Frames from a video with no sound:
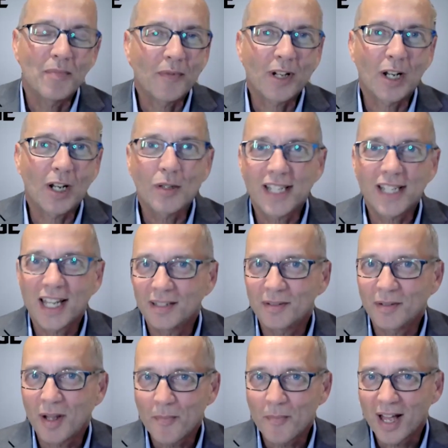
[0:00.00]

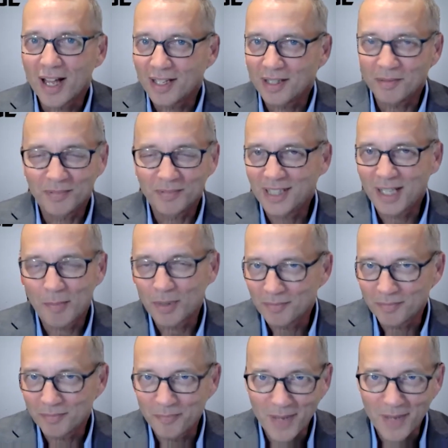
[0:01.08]
Closing couple
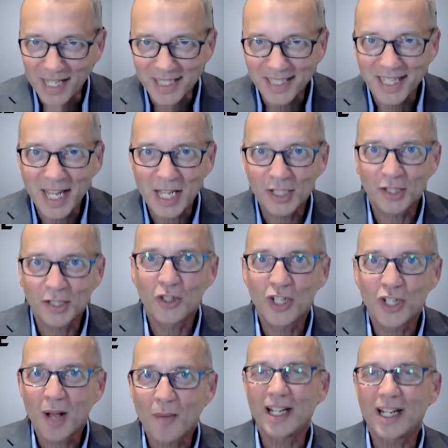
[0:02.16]
of minutes here,
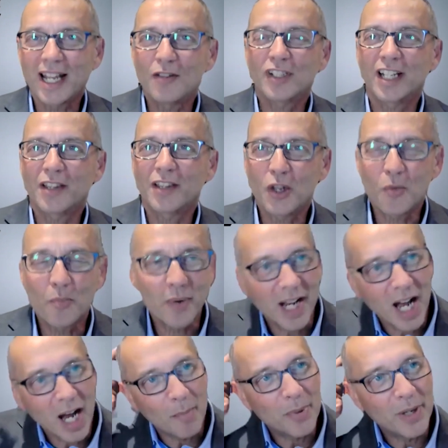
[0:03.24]
Sujal, but interesting that you bring
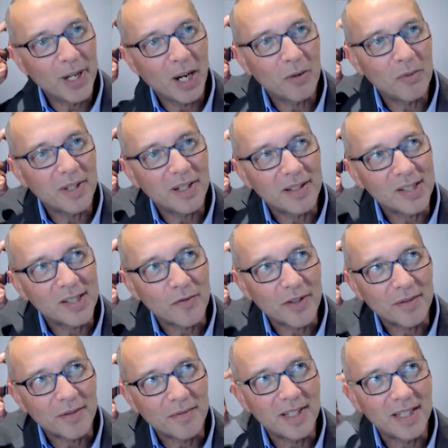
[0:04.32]
up, the sort
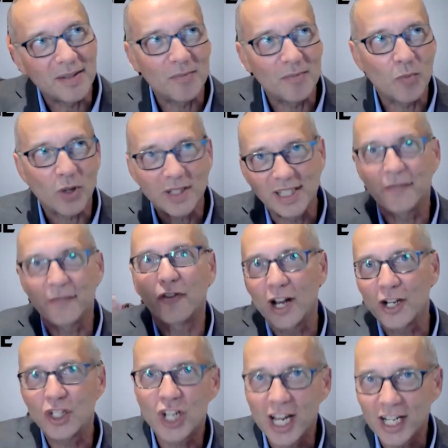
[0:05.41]
of what
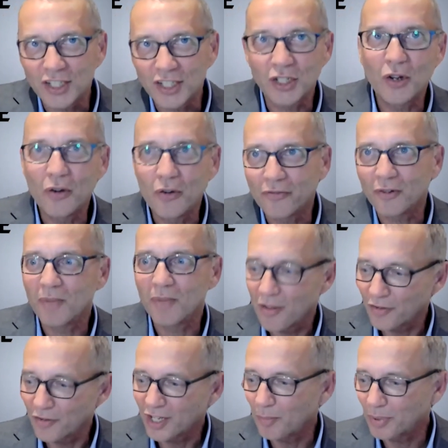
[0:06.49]
differentiates you from
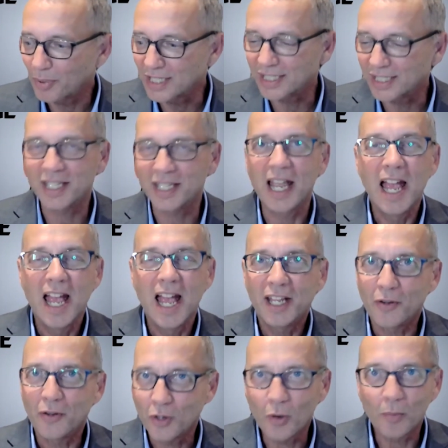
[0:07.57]
other companies.
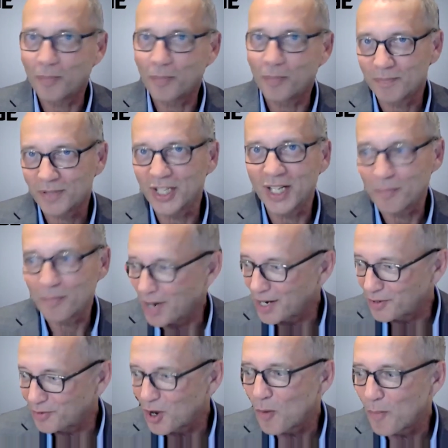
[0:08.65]
You're certainly
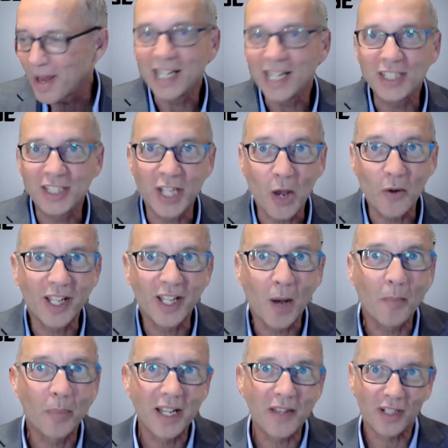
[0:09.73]
by no means the only
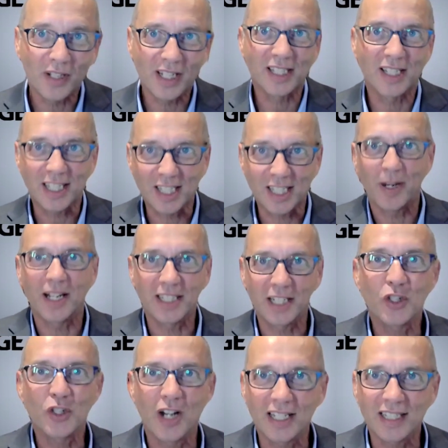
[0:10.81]
company that has expressed
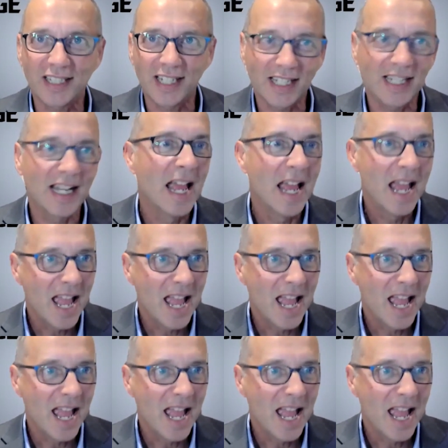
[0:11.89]
interest in